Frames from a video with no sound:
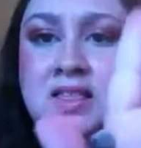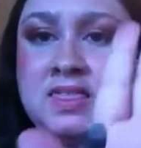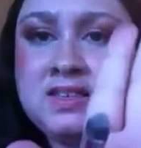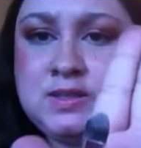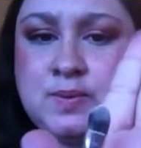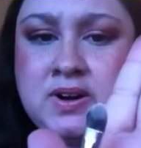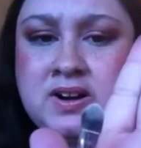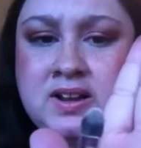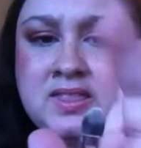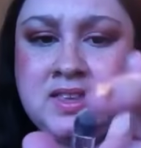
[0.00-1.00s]
This
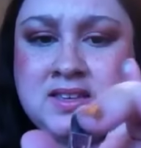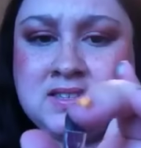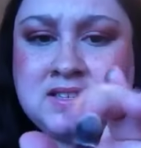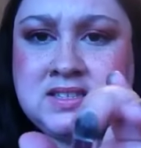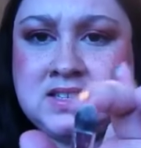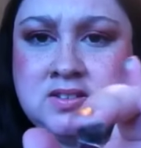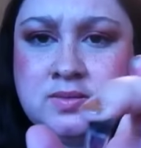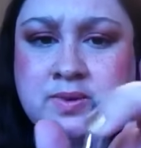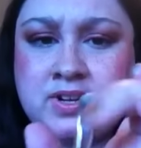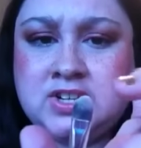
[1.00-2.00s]
part I think is a
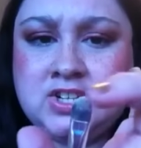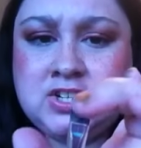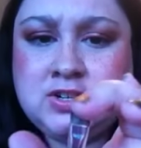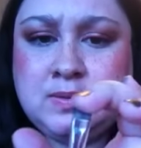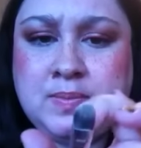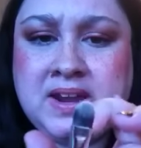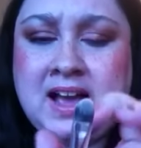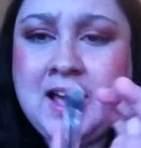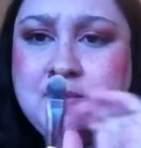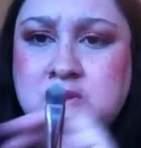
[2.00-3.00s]
concealer brush, but
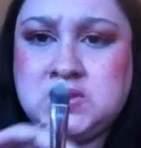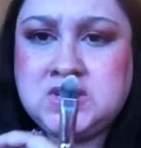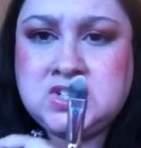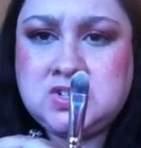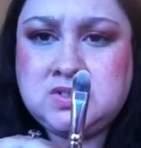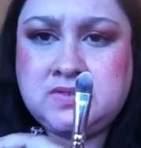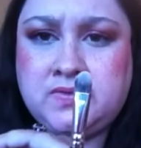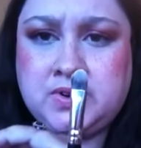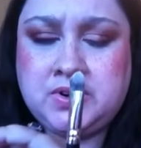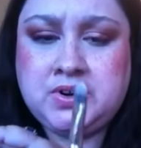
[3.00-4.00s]
I mostly just use it
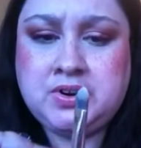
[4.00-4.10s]
for